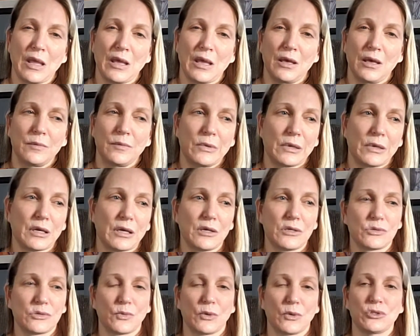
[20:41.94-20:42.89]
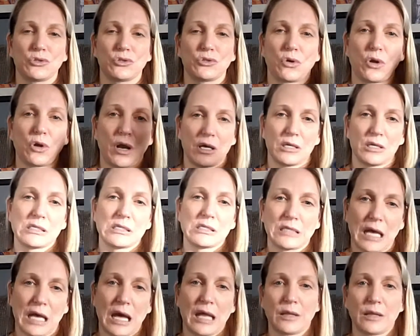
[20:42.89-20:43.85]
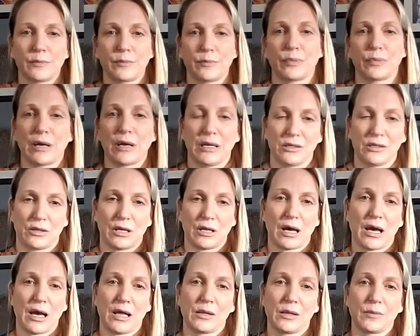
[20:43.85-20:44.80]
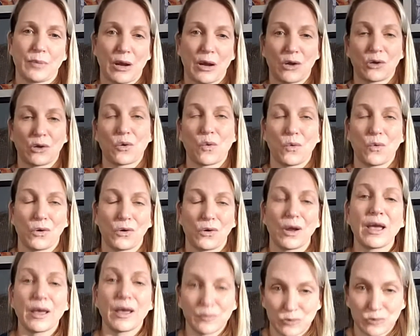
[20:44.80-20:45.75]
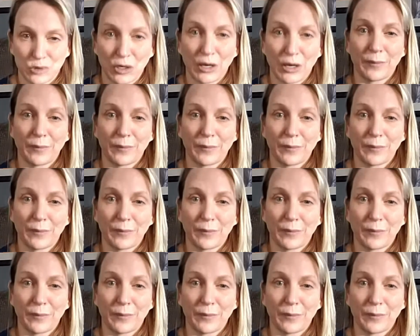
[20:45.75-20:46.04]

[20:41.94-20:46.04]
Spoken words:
Because once you cross Highland Park or Hamtramck,